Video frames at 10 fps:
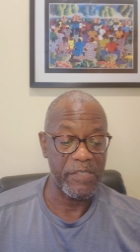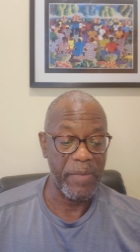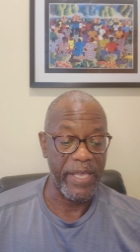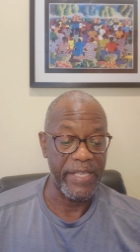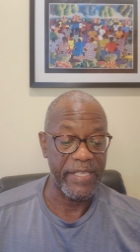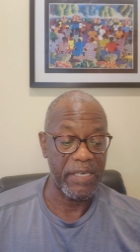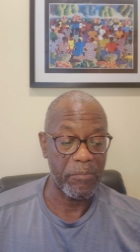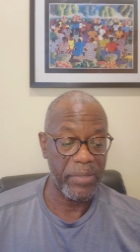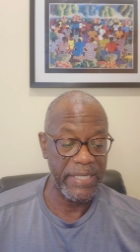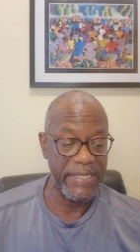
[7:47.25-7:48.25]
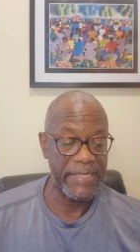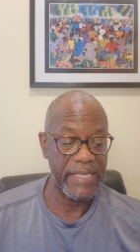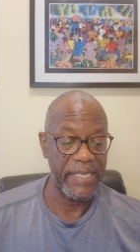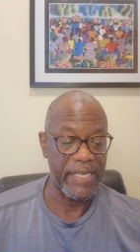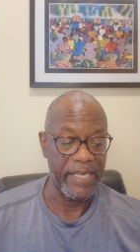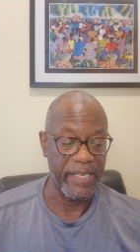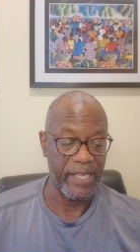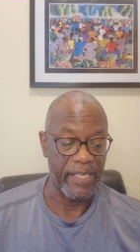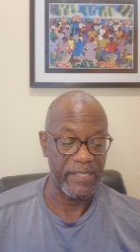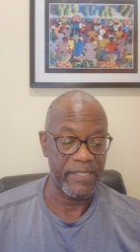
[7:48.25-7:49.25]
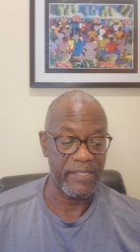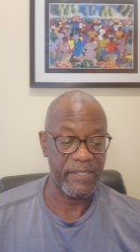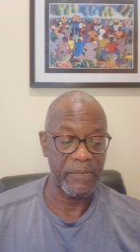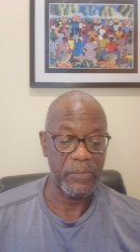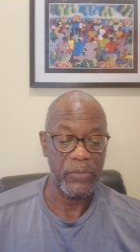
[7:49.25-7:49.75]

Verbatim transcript: is made complete in us.